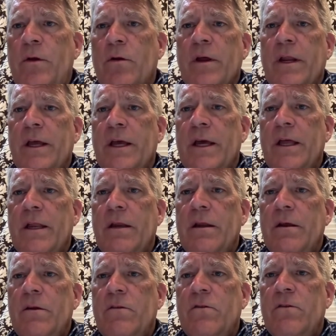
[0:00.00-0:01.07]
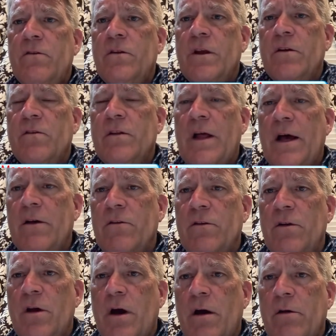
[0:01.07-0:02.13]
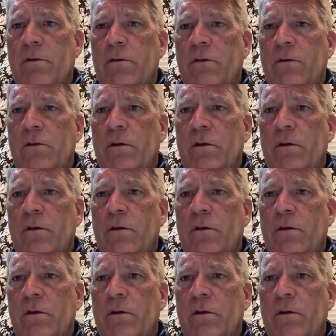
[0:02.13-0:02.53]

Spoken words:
you're going to get $6,000.